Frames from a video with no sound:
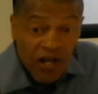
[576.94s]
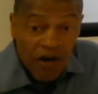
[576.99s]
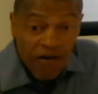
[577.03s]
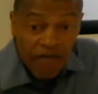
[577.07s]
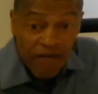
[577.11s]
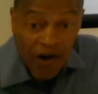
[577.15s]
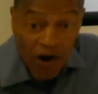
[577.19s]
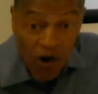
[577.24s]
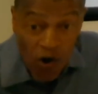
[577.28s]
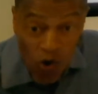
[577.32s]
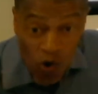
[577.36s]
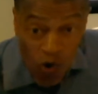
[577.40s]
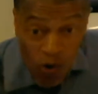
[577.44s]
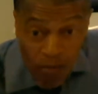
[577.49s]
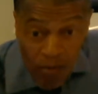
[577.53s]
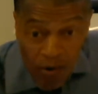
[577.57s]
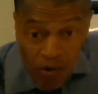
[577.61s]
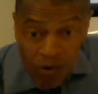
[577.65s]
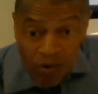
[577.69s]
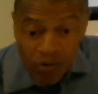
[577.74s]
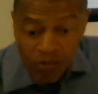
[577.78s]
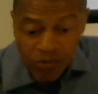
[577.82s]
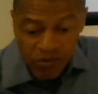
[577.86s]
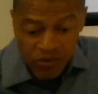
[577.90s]
of our
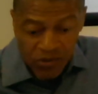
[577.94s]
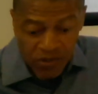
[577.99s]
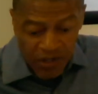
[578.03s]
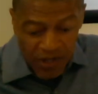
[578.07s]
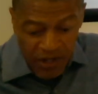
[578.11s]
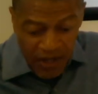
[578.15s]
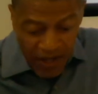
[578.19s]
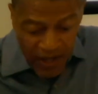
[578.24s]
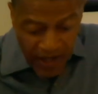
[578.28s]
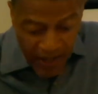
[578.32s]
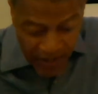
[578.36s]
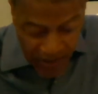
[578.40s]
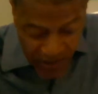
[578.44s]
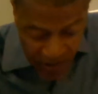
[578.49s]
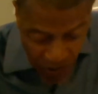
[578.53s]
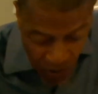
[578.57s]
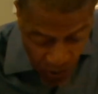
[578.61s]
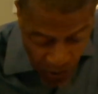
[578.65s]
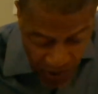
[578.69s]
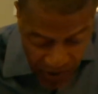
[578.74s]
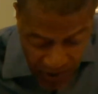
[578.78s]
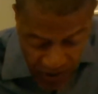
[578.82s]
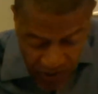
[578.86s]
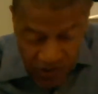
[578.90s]
hormones, and so
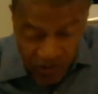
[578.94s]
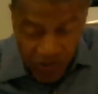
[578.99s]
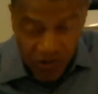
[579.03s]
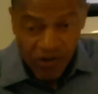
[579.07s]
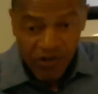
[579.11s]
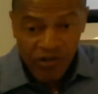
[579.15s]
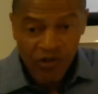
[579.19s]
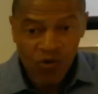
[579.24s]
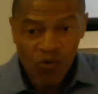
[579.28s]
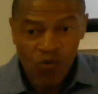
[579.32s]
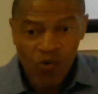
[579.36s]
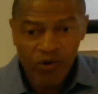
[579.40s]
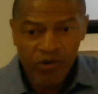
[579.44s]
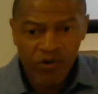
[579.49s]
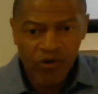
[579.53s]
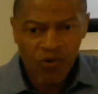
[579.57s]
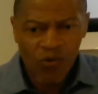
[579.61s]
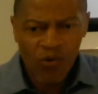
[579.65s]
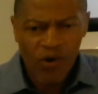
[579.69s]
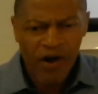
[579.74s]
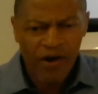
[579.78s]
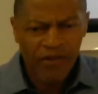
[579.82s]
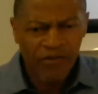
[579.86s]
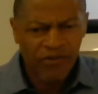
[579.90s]
we then start to wonder
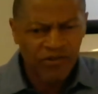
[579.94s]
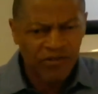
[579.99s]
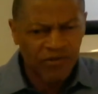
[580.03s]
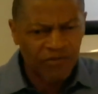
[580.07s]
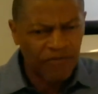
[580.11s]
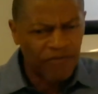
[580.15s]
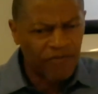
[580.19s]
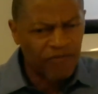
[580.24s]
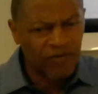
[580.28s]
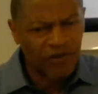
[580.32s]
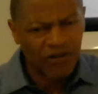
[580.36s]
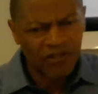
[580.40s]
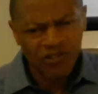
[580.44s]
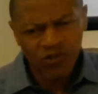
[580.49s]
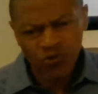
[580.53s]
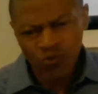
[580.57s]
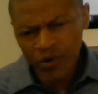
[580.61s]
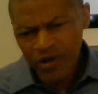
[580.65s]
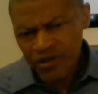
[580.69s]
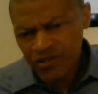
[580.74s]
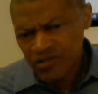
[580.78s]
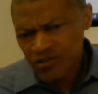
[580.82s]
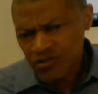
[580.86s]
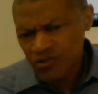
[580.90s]
why there's some
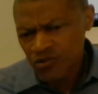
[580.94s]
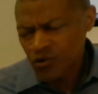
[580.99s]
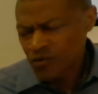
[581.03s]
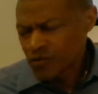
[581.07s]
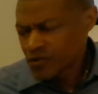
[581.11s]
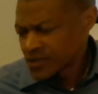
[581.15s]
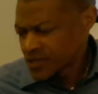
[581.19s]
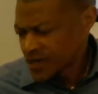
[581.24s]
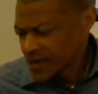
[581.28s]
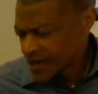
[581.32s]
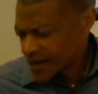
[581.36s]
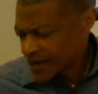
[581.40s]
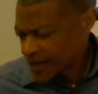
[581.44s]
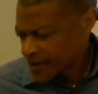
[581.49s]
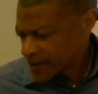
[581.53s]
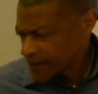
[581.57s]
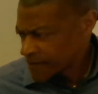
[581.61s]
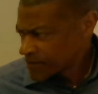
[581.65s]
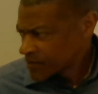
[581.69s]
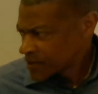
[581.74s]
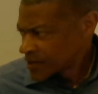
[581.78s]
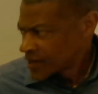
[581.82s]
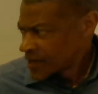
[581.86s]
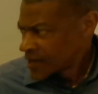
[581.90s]
fluctuations over
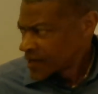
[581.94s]
time,